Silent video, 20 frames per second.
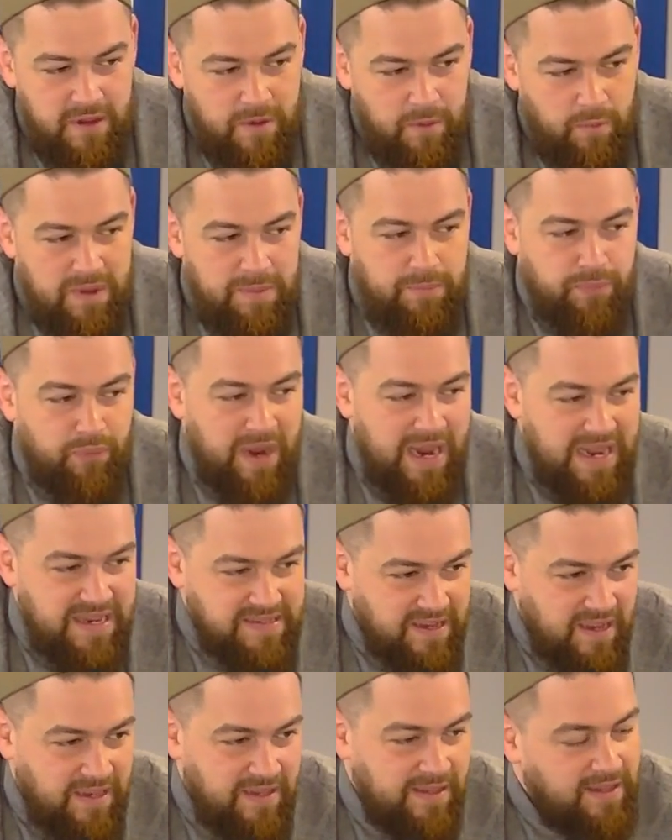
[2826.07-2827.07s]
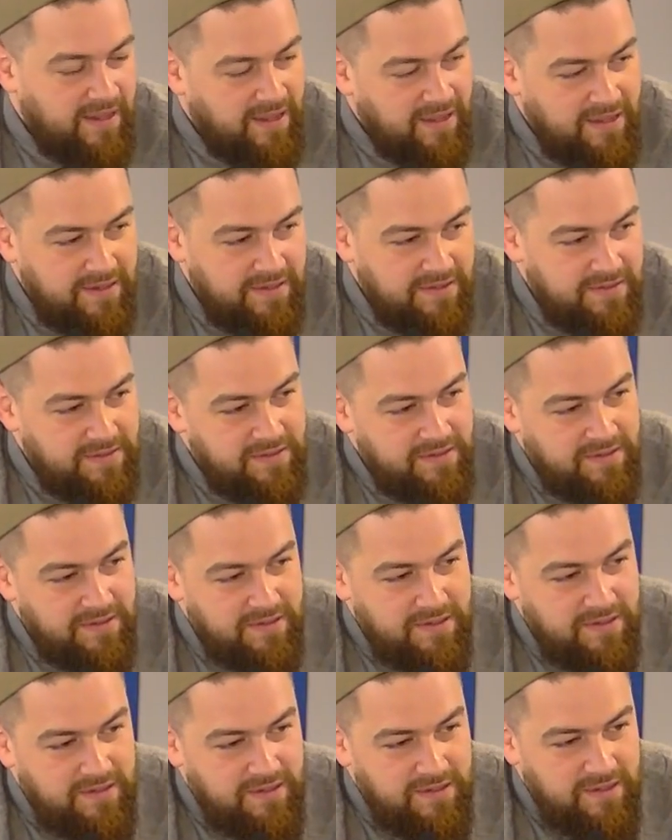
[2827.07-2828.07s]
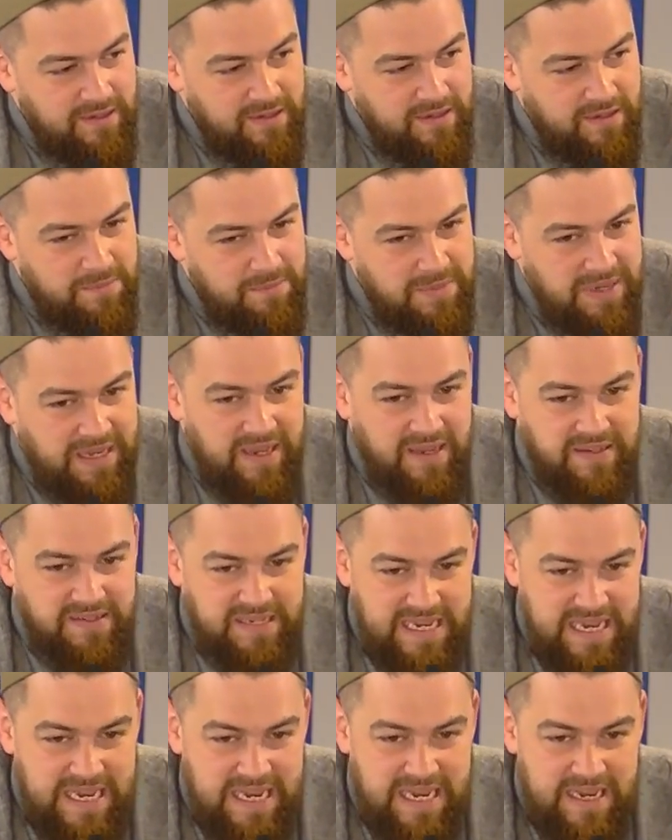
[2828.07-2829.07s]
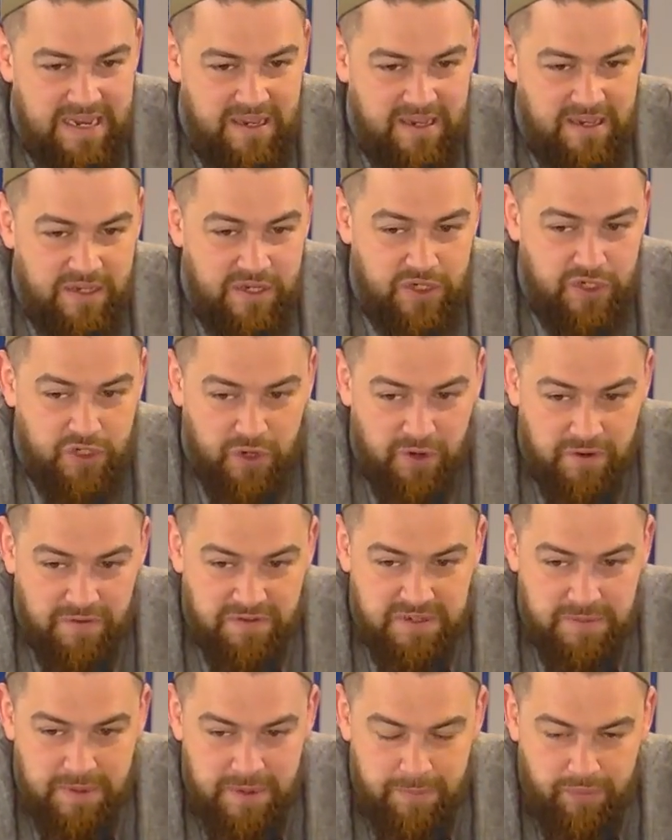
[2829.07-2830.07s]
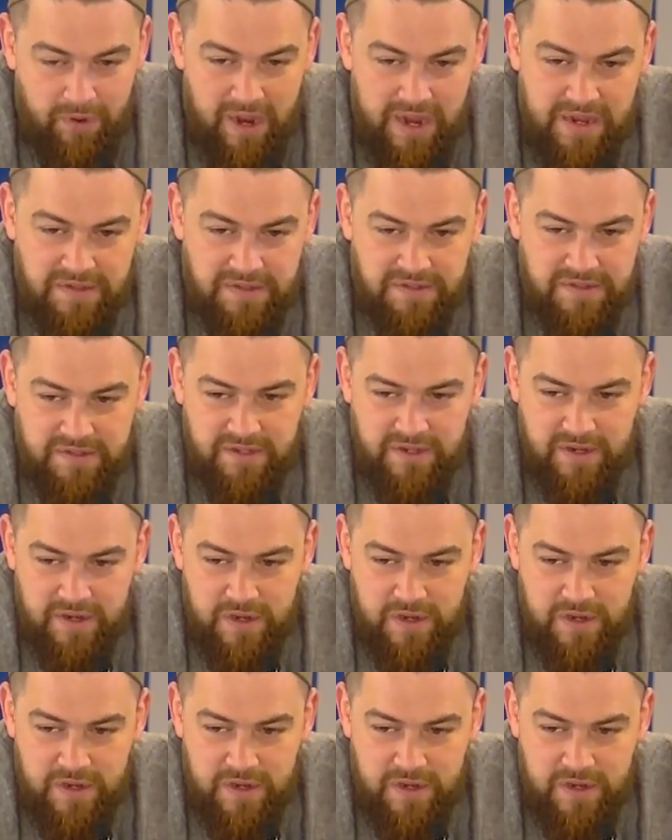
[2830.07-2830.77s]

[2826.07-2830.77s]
We praise Allah because He deserves to be praised.